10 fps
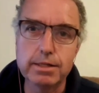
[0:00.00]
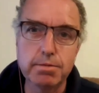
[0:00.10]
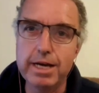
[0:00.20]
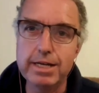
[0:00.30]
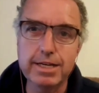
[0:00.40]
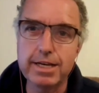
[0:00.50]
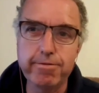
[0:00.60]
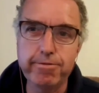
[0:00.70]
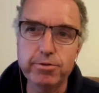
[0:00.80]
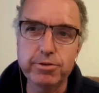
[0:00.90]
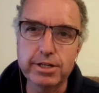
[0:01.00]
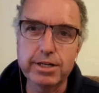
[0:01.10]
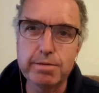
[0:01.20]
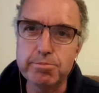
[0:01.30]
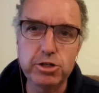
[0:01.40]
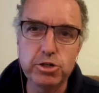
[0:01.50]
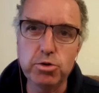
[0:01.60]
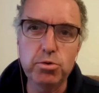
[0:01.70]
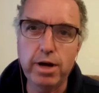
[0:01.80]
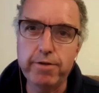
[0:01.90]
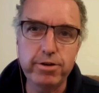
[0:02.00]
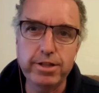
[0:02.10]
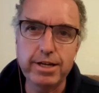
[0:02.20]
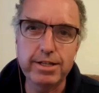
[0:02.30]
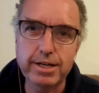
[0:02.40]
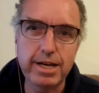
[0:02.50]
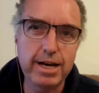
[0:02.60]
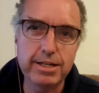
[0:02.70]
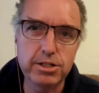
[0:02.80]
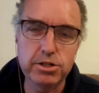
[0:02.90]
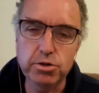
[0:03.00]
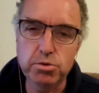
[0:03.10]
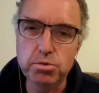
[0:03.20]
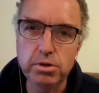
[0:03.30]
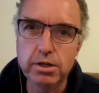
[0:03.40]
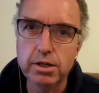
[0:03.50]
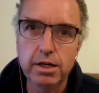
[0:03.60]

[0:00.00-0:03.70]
It's amazing he found the time to do everything that he had to do.